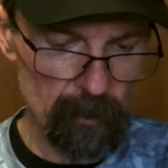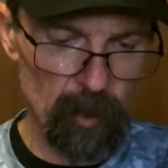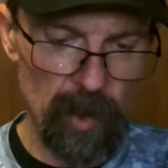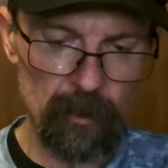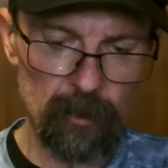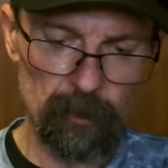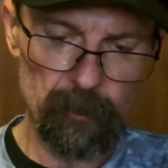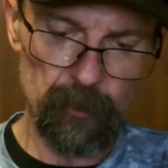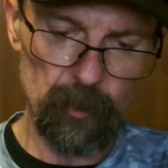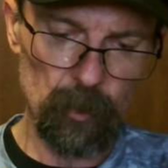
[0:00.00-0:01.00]
a regular
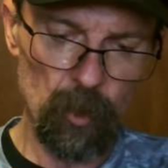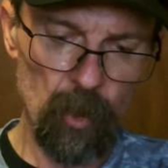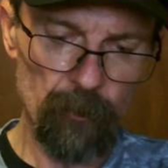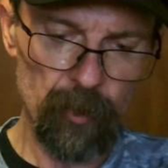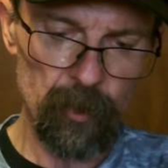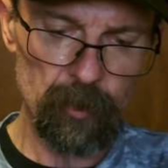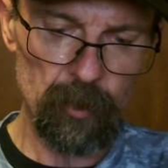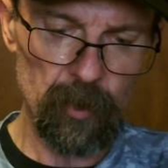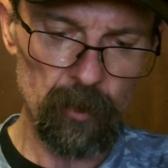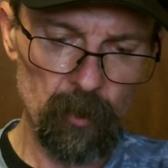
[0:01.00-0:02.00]
crawfish
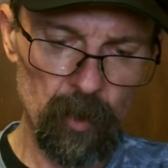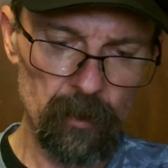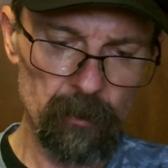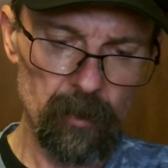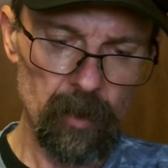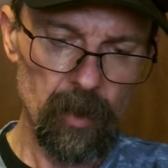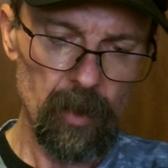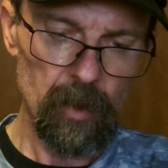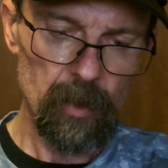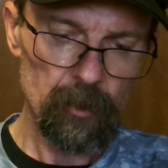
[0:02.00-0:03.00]
looking one.
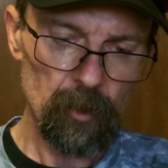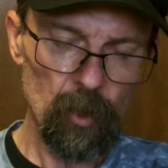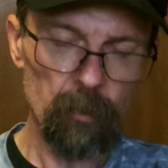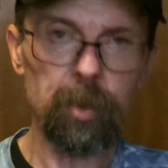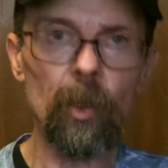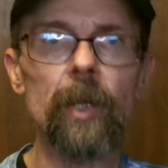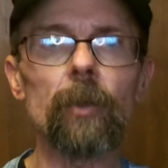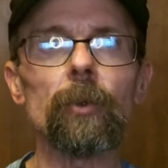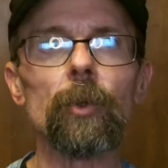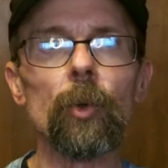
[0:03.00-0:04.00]
It's called
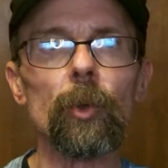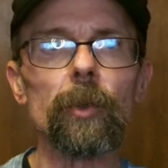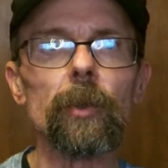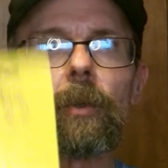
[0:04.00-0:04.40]
Brown Gourd.